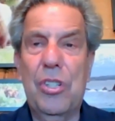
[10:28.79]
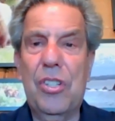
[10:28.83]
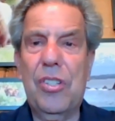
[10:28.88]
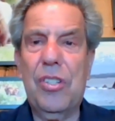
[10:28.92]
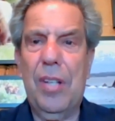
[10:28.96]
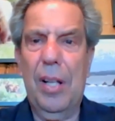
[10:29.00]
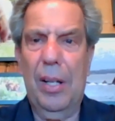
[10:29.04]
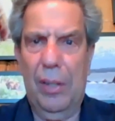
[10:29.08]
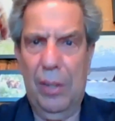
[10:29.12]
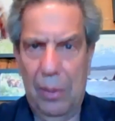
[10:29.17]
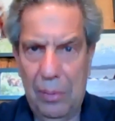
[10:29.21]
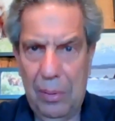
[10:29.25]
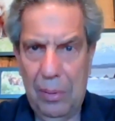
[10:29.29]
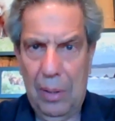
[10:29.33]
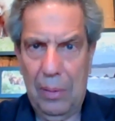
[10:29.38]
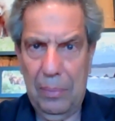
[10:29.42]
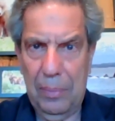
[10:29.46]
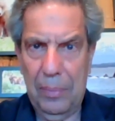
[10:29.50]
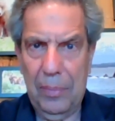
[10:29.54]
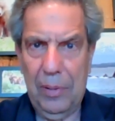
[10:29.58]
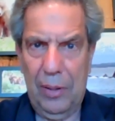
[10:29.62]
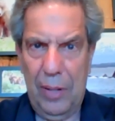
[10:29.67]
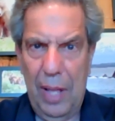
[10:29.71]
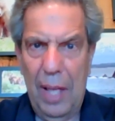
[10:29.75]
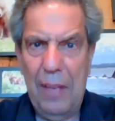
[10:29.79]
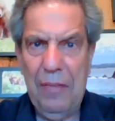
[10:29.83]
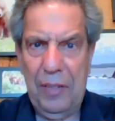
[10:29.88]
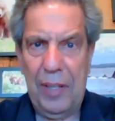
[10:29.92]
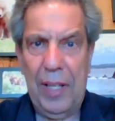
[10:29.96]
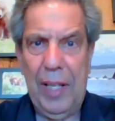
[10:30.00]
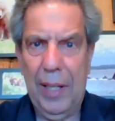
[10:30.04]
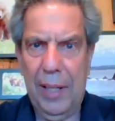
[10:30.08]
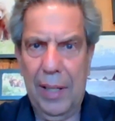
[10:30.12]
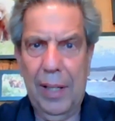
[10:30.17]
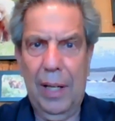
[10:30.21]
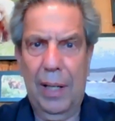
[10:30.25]
was still
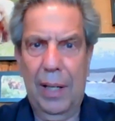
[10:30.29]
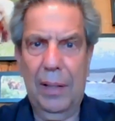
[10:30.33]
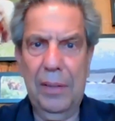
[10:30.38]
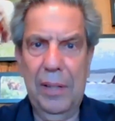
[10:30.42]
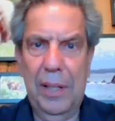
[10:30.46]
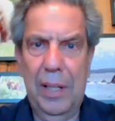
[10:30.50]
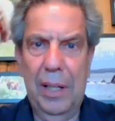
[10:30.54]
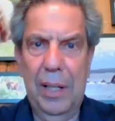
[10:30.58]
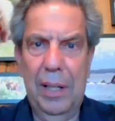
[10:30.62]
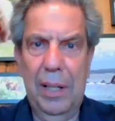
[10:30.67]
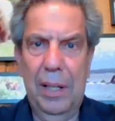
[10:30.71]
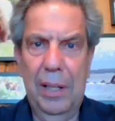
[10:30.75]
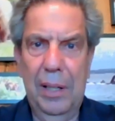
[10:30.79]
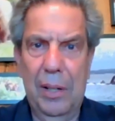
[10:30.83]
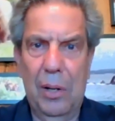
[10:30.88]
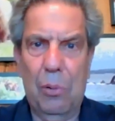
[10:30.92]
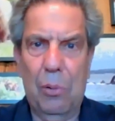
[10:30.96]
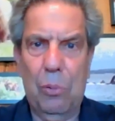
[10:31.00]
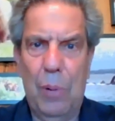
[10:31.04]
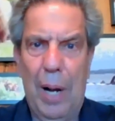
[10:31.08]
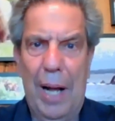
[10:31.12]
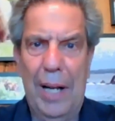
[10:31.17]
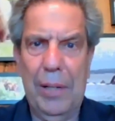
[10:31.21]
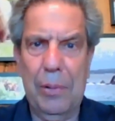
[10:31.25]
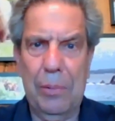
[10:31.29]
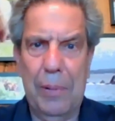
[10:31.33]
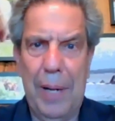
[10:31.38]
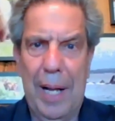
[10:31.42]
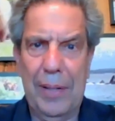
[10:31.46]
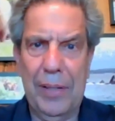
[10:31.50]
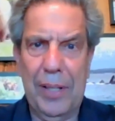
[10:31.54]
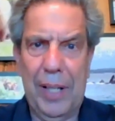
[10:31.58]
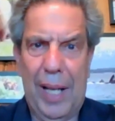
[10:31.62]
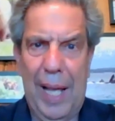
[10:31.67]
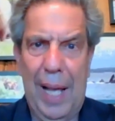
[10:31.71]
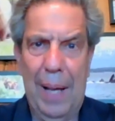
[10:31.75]
living, you know, right
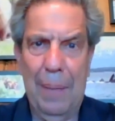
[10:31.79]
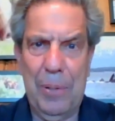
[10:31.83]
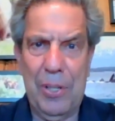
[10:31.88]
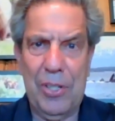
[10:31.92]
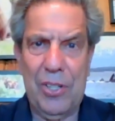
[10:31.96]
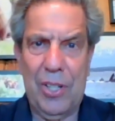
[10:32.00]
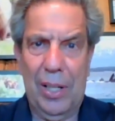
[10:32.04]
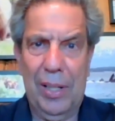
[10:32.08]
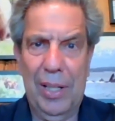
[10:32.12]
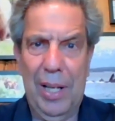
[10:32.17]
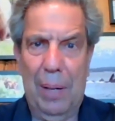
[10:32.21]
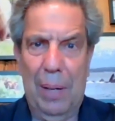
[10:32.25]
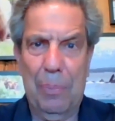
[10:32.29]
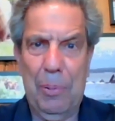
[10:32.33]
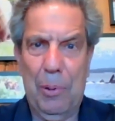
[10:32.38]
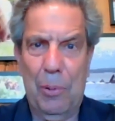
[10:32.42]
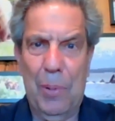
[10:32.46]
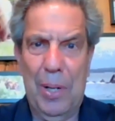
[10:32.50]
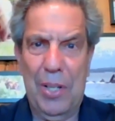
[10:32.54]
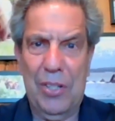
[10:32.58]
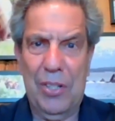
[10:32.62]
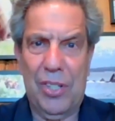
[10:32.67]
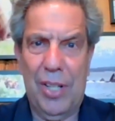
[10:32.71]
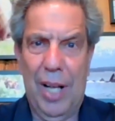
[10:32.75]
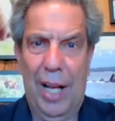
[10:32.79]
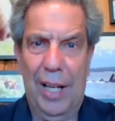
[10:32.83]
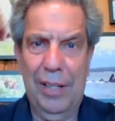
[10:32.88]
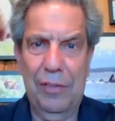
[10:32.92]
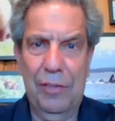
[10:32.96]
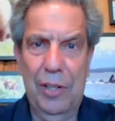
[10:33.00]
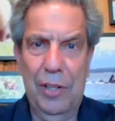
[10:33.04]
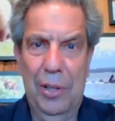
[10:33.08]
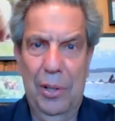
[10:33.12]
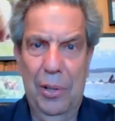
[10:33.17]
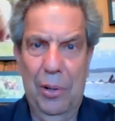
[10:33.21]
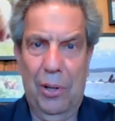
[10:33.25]
around the campus on the Upper West
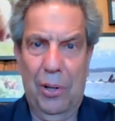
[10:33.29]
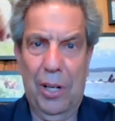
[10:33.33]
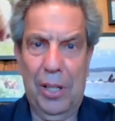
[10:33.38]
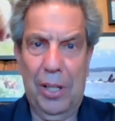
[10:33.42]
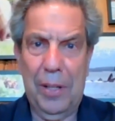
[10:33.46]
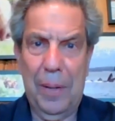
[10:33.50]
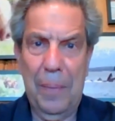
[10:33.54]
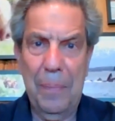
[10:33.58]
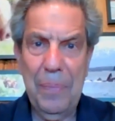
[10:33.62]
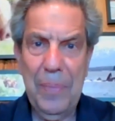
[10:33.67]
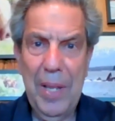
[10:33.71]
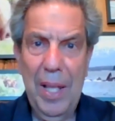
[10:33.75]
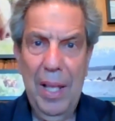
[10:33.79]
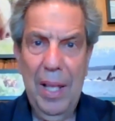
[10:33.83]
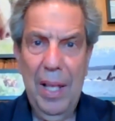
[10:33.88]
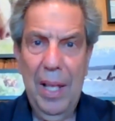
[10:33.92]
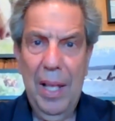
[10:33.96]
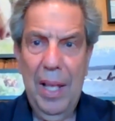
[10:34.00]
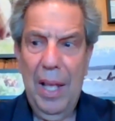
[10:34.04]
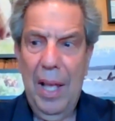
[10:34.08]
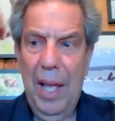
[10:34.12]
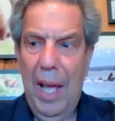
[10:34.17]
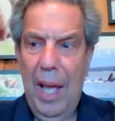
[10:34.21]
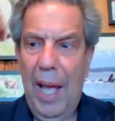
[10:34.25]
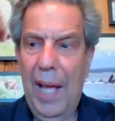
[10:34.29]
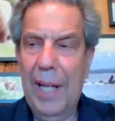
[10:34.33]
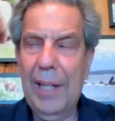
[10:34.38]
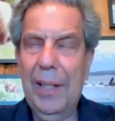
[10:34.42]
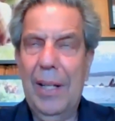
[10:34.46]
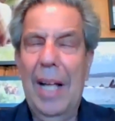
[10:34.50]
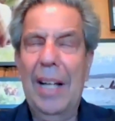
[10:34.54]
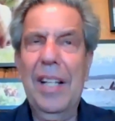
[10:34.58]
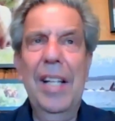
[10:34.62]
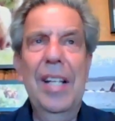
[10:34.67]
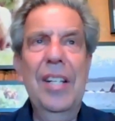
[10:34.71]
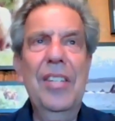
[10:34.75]
Side of New York.
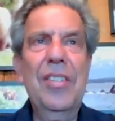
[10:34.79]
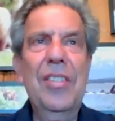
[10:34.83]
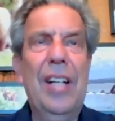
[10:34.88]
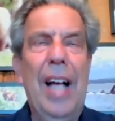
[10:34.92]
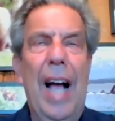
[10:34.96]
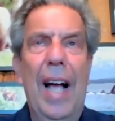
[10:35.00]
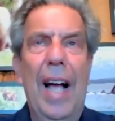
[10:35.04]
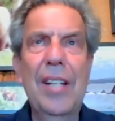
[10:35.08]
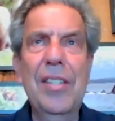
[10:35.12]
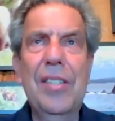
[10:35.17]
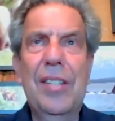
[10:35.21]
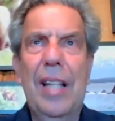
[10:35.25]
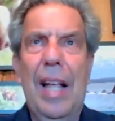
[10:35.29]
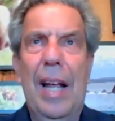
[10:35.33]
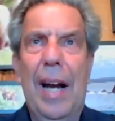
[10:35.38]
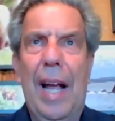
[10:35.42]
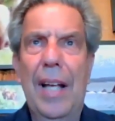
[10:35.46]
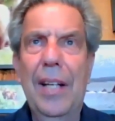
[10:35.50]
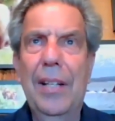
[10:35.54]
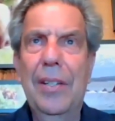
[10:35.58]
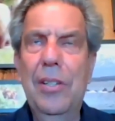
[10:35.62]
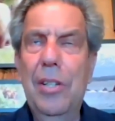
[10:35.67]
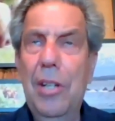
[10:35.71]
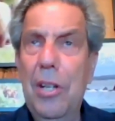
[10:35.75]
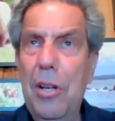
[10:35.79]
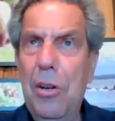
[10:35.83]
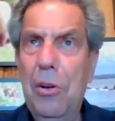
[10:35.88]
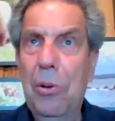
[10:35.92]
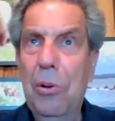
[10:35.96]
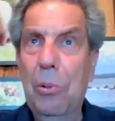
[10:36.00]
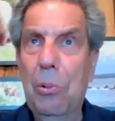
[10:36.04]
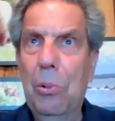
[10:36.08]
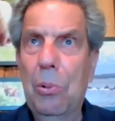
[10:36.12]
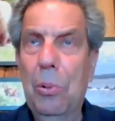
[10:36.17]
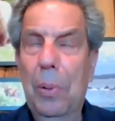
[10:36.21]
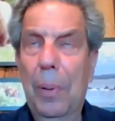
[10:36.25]
And a lot of these guys that I
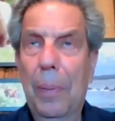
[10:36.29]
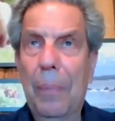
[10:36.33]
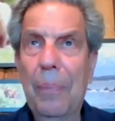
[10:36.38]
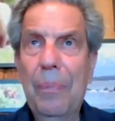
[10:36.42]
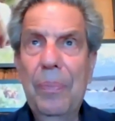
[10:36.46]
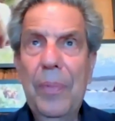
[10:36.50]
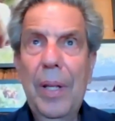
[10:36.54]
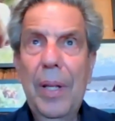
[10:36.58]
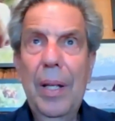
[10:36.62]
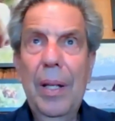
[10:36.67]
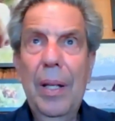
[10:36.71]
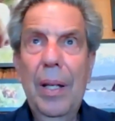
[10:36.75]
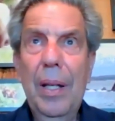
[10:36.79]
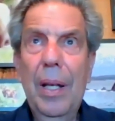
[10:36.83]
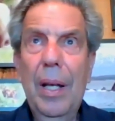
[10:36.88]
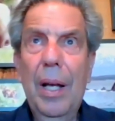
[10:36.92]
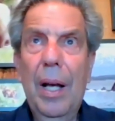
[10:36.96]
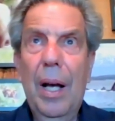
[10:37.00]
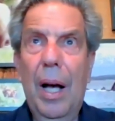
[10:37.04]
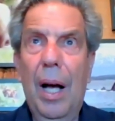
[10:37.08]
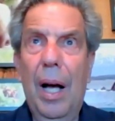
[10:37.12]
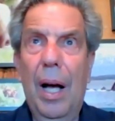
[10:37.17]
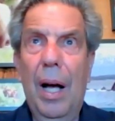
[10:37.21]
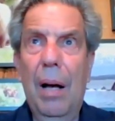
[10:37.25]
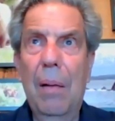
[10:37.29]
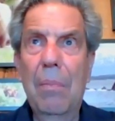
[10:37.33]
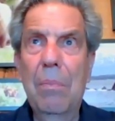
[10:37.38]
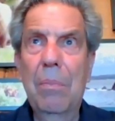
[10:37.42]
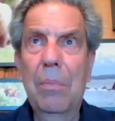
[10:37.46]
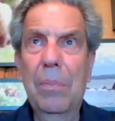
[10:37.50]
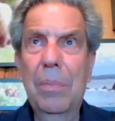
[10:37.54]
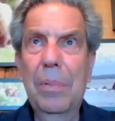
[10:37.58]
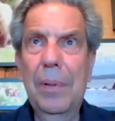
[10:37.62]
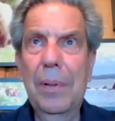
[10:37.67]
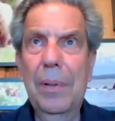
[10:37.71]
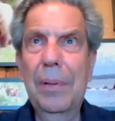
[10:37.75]
knew,
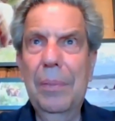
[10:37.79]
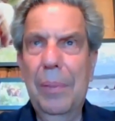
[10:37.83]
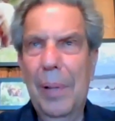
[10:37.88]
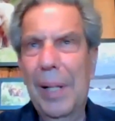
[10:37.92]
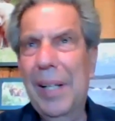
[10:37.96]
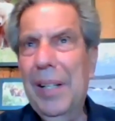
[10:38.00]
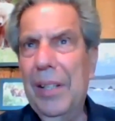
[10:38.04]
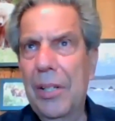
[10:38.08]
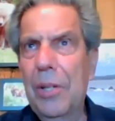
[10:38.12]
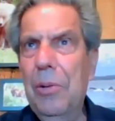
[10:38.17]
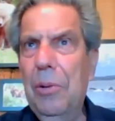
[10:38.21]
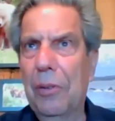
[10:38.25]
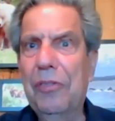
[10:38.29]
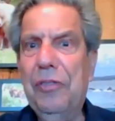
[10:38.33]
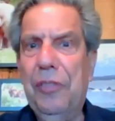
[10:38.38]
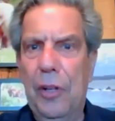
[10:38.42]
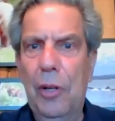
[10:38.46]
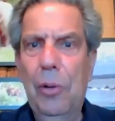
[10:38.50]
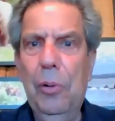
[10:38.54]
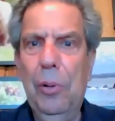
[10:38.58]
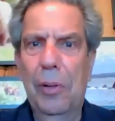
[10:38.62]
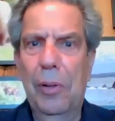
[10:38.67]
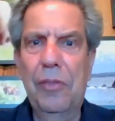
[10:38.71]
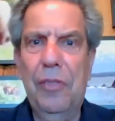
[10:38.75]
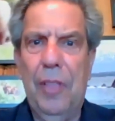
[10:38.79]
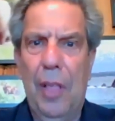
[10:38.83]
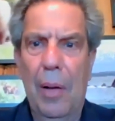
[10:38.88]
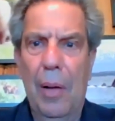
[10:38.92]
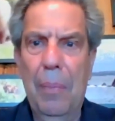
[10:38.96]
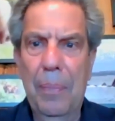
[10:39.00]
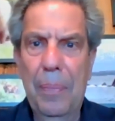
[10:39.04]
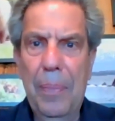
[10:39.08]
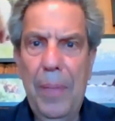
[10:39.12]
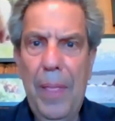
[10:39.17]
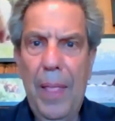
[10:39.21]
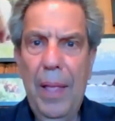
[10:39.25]
well, I knew a few of
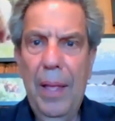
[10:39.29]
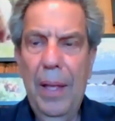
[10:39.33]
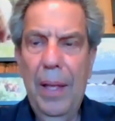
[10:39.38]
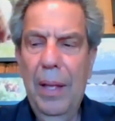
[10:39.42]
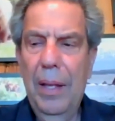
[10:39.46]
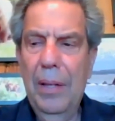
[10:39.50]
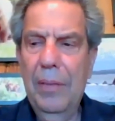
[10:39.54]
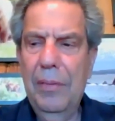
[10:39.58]
them.